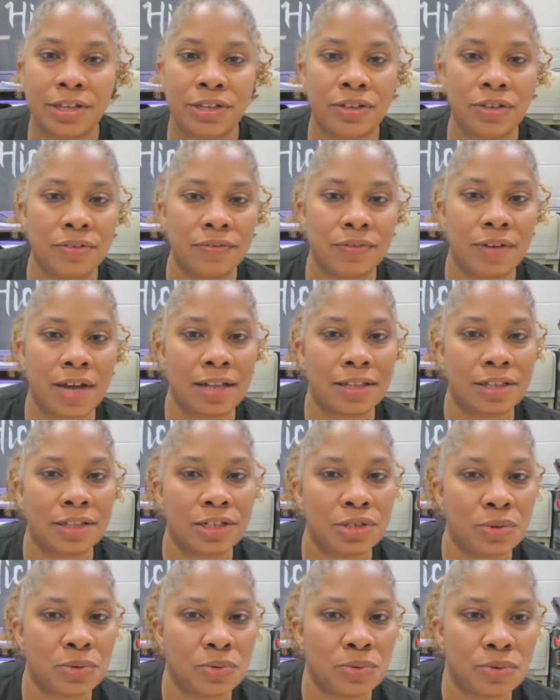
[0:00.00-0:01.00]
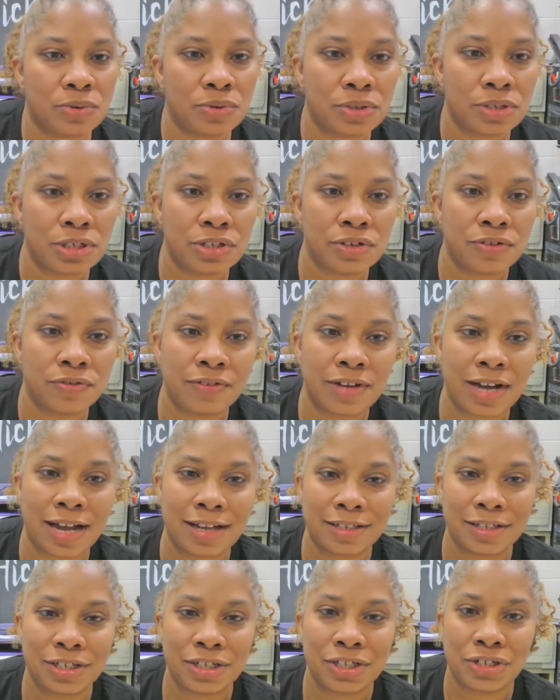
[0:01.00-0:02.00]
You've got the tools, you've
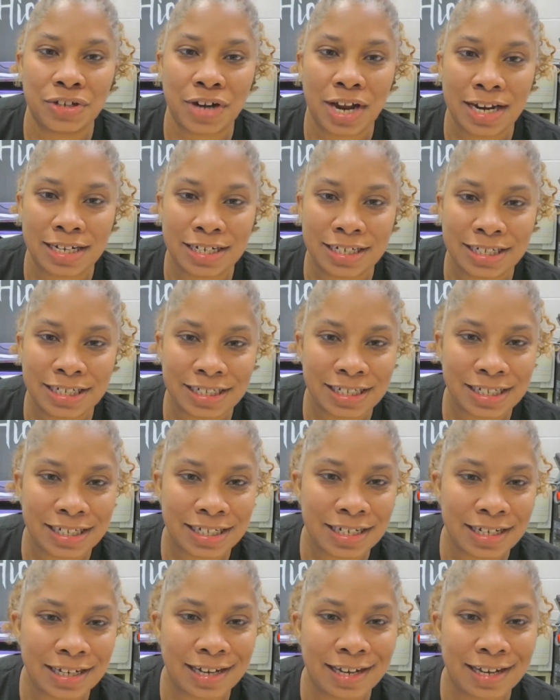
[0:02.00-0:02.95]
got the strategy,